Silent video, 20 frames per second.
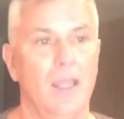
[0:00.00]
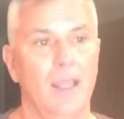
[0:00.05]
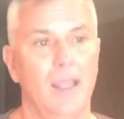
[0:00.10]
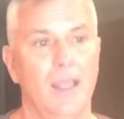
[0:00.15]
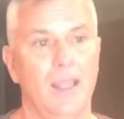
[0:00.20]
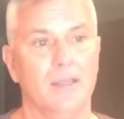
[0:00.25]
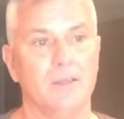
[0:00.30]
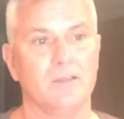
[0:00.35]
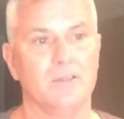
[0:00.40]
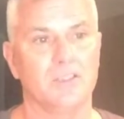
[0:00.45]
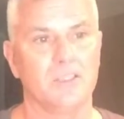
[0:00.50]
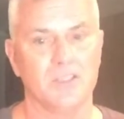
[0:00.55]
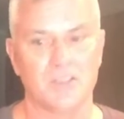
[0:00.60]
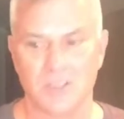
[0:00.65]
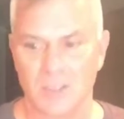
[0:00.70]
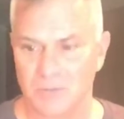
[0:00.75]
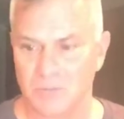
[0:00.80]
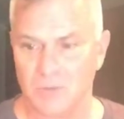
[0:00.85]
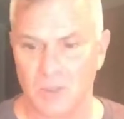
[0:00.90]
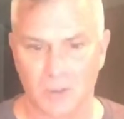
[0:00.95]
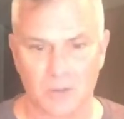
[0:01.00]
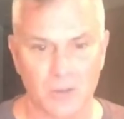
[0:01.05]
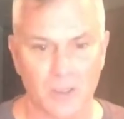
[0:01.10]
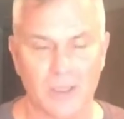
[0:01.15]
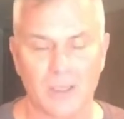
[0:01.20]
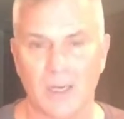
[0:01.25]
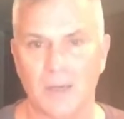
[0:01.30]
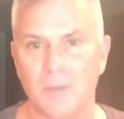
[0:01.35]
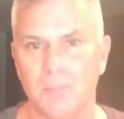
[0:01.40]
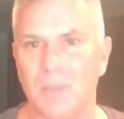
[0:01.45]
And she said,
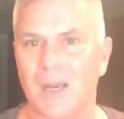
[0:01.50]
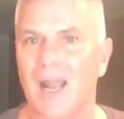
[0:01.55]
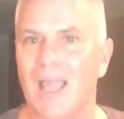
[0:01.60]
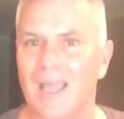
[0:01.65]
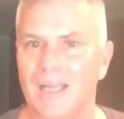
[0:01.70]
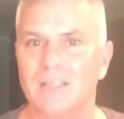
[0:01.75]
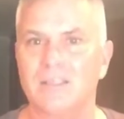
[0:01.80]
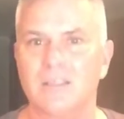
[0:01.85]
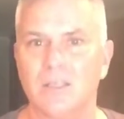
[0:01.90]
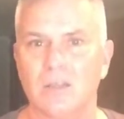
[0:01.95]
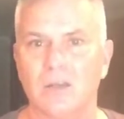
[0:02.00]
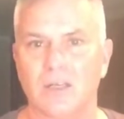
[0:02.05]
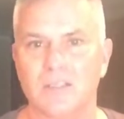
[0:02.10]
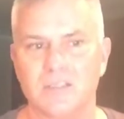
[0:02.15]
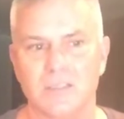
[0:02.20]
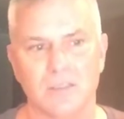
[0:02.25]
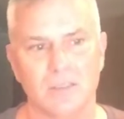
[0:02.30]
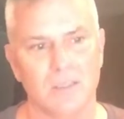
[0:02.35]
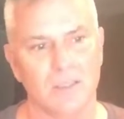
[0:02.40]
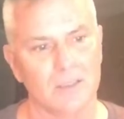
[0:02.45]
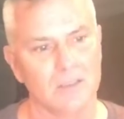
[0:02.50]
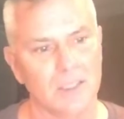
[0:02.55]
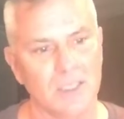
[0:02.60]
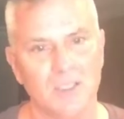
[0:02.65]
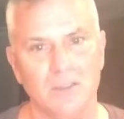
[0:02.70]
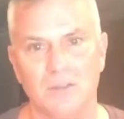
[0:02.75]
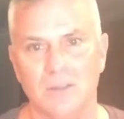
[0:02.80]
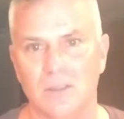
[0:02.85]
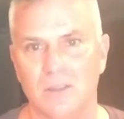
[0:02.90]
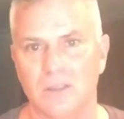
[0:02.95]
agreed. But I had to tell her, I said,
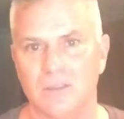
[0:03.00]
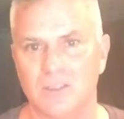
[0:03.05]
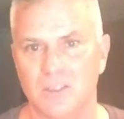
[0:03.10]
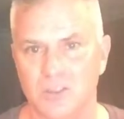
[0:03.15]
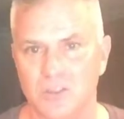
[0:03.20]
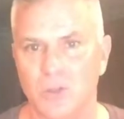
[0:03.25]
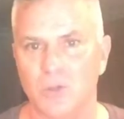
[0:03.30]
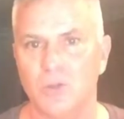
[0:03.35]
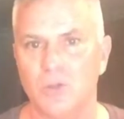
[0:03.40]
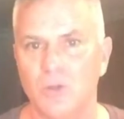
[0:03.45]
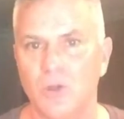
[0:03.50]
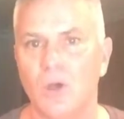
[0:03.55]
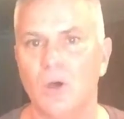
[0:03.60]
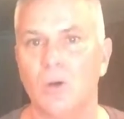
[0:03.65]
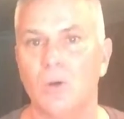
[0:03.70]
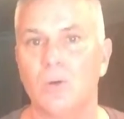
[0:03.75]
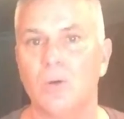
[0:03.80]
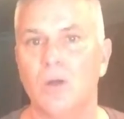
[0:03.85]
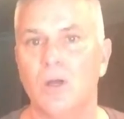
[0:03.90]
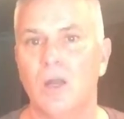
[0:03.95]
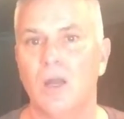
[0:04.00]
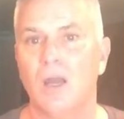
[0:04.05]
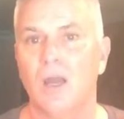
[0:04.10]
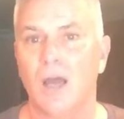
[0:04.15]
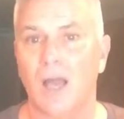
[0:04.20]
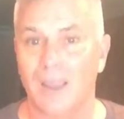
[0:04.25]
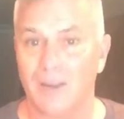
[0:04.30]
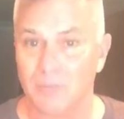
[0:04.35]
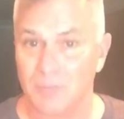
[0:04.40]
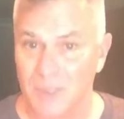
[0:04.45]
Lynn, just so you know,
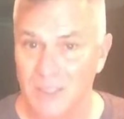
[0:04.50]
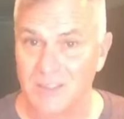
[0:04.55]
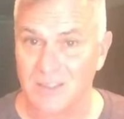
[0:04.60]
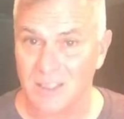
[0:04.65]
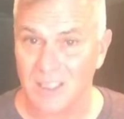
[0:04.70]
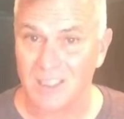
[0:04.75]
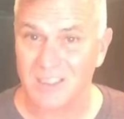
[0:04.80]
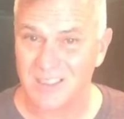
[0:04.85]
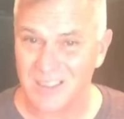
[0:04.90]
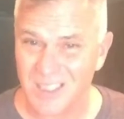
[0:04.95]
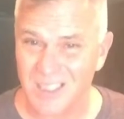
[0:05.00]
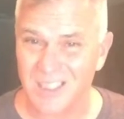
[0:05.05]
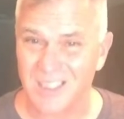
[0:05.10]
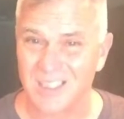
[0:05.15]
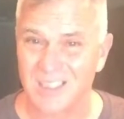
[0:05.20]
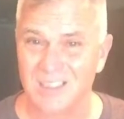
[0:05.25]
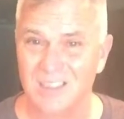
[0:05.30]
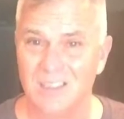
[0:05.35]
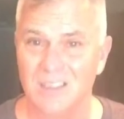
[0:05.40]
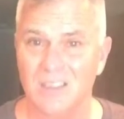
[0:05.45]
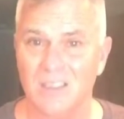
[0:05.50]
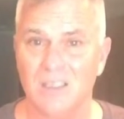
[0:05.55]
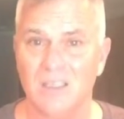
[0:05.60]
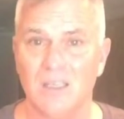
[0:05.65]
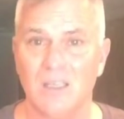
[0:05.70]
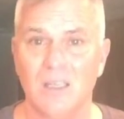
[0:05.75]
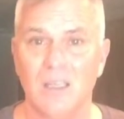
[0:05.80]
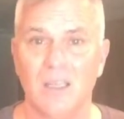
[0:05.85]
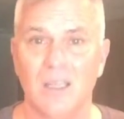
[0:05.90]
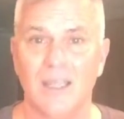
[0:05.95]
I have PTSD.
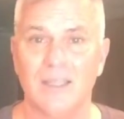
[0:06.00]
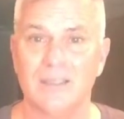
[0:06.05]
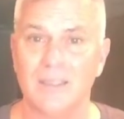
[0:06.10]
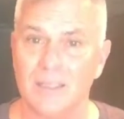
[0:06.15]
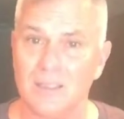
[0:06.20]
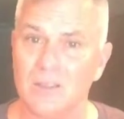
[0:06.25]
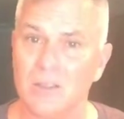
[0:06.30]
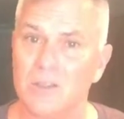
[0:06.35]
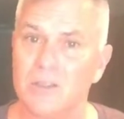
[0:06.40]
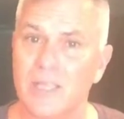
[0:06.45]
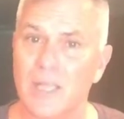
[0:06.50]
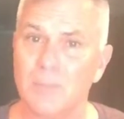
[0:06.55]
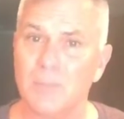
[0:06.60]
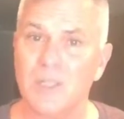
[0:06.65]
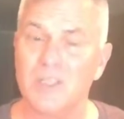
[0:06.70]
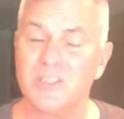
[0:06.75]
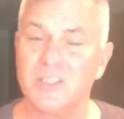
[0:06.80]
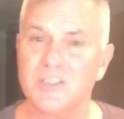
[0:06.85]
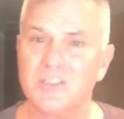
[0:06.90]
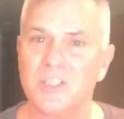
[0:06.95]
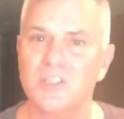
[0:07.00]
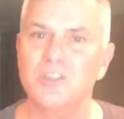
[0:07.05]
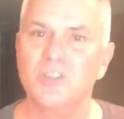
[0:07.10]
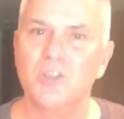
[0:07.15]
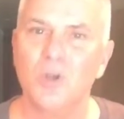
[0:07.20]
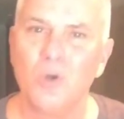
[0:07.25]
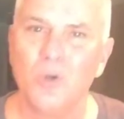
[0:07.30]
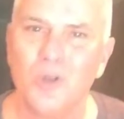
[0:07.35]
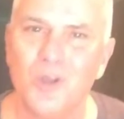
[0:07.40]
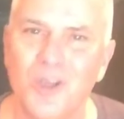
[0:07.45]
And Lynn looked at me and she says,
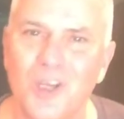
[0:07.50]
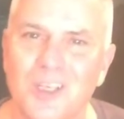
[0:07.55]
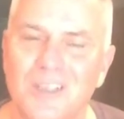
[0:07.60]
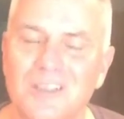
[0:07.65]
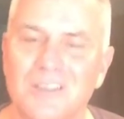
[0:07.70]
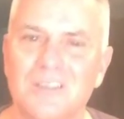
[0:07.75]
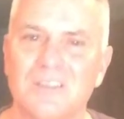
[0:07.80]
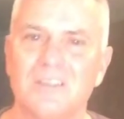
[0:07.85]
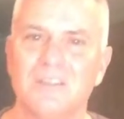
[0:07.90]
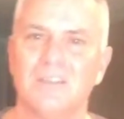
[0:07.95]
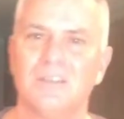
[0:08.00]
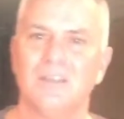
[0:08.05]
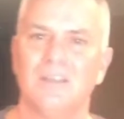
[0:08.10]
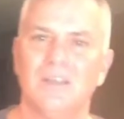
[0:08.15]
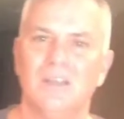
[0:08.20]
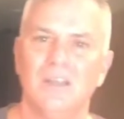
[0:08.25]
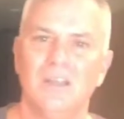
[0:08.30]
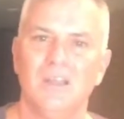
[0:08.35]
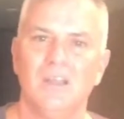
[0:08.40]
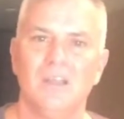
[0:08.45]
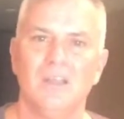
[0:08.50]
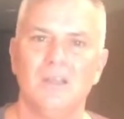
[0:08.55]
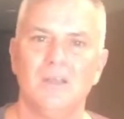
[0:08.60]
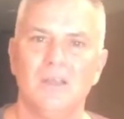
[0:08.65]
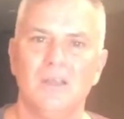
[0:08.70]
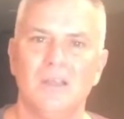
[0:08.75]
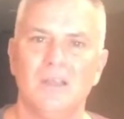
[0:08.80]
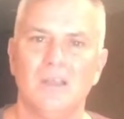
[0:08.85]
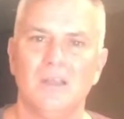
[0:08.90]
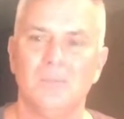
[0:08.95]
you know, good.
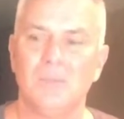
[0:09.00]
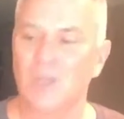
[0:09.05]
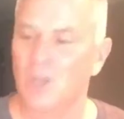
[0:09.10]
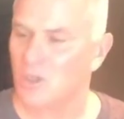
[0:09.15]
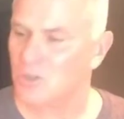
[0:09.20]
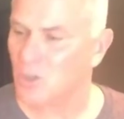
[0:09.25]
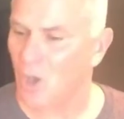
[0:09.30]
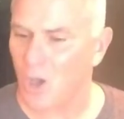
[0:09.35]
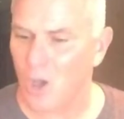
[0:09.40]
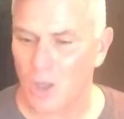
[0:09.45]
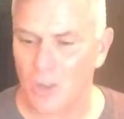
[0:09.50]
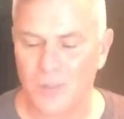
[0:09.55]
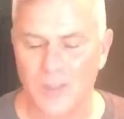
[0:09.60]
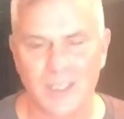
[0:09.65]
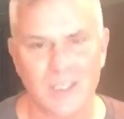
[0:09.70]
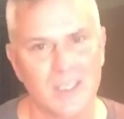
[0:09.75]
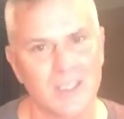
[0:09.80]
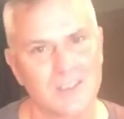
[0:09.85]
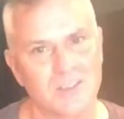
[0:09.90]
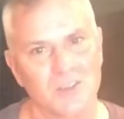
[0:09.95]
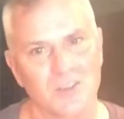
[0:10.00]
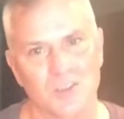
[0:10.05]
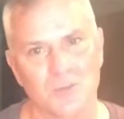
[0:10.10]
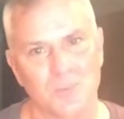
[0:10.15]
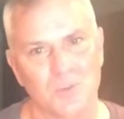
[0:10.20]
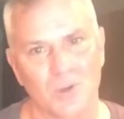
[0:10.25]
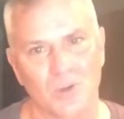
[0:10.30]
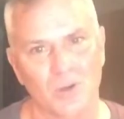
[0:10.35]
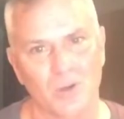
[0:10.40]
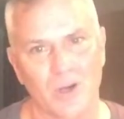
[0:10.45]
Because all the kids in this
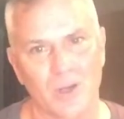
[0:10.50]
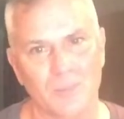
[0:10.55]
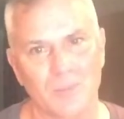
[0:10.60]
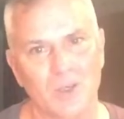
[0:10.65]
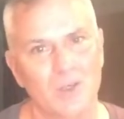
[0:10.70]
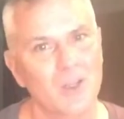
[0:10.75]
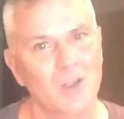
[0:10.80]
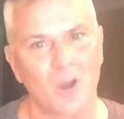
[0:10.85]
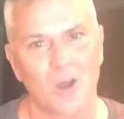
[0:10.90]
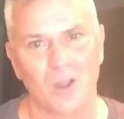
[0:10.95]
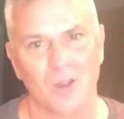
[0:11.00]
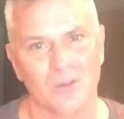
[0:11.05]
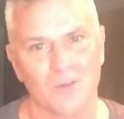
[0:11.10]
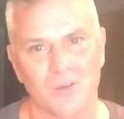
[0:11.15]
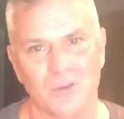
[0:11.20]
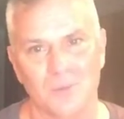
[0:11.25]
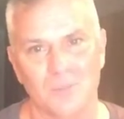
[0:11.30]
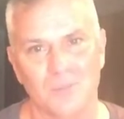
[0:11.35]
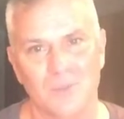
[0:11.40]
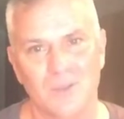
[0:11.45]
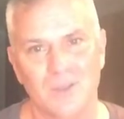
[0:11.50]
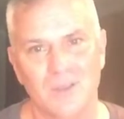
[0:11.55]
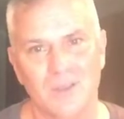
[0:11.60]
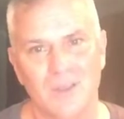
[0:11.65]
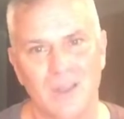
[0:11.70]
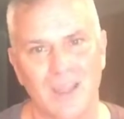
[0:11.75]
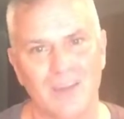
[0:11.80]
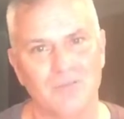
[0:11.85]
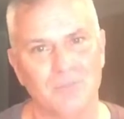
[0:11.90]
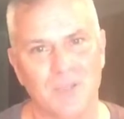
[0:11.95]
program, nearly all of them,
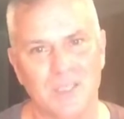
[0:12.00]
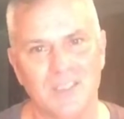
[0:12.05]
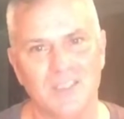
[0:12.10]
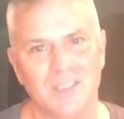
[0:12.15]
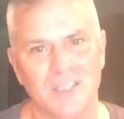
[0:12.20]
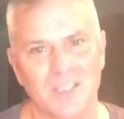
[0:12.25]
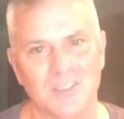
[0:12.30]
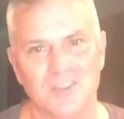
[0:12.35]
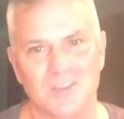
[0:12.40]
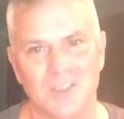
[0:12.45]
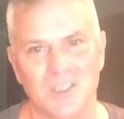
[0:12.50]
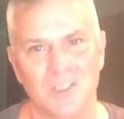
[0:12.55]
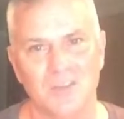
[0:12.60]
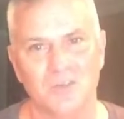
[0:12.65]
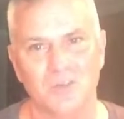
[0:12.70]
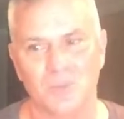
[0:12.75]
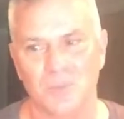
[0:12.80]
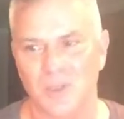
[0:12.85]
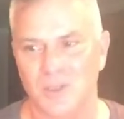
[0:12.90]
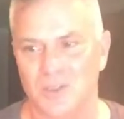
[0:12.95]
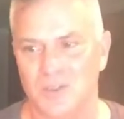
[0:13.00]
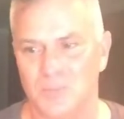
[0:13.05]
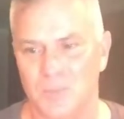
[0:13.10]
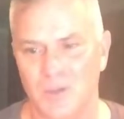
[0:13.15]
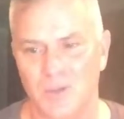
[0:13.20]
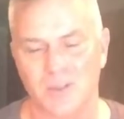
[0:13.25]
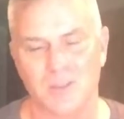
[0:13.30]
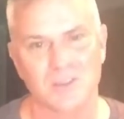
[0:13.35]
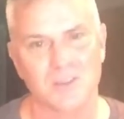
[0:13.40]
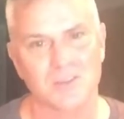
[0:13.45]
have PTSD from the
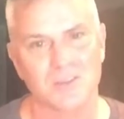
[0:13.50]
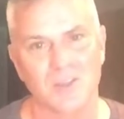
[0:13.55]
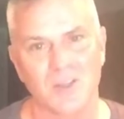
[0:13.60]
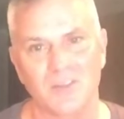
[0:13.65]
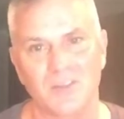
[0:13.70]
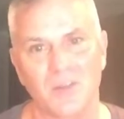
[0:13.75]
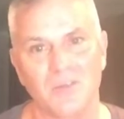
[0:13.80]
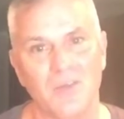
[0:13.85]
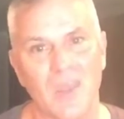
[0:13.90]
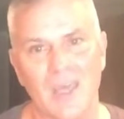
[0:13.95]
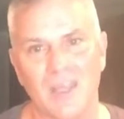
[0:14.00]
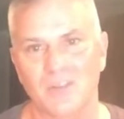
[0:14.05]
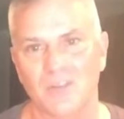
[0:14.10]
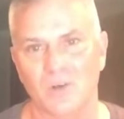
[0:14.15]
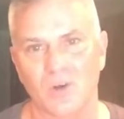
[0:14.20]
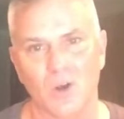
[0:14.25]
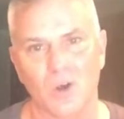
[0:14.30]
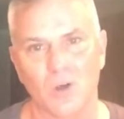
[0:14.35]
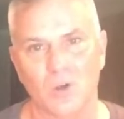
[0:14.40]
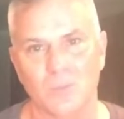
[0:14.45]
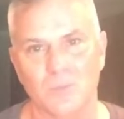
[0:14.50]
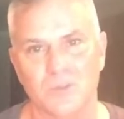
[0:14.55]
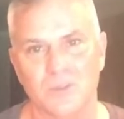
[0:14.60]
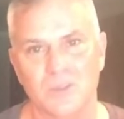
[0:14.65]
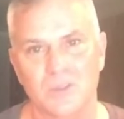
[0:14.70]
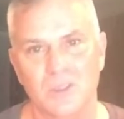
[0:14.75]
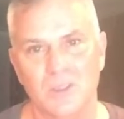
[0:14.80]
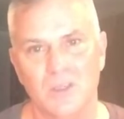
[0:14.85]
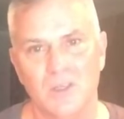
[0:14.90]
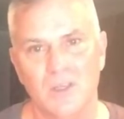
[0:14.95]
experiences that they've had in their
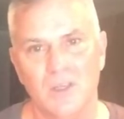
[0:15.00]
homes